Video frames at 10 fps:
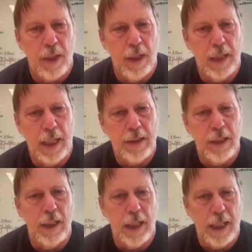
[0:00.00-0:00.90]
And
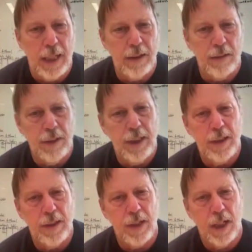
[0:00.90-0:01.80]
I had to
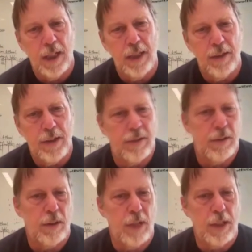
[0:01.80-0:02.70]
redesign
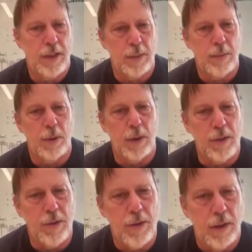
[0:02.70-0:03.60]
several logic
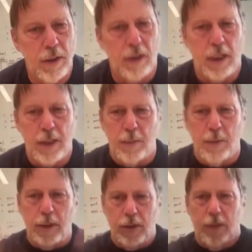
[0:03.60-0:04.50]
boards. Logic
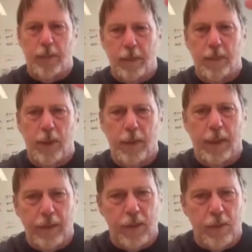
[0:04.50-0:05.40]
board used to be a board
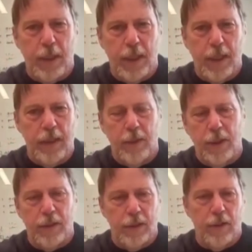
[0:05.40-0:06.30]
about this big
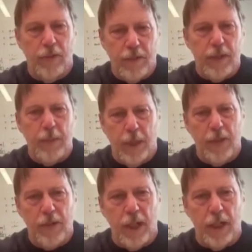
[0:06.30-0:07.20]
with 50
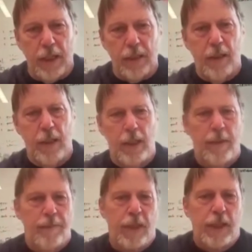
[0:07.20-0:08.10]
parts on it.
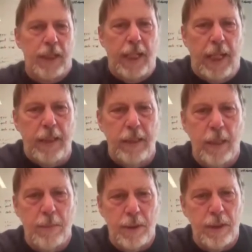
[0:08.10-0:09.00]
And they had a
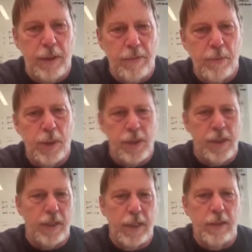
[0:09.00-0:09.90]
number of boards
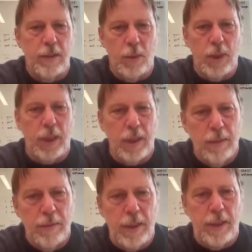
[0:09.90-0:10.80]
that didn't work,
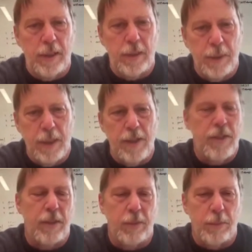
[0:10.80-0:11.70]
either because
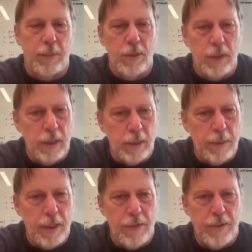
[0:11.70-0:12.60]
they were broken or
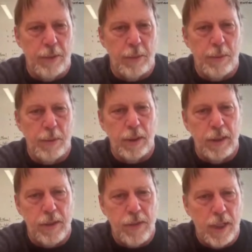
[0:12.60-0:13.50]
because they were poorly
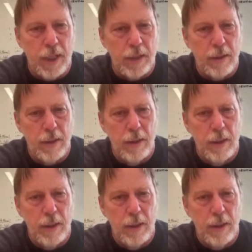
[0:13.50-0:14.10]
designed.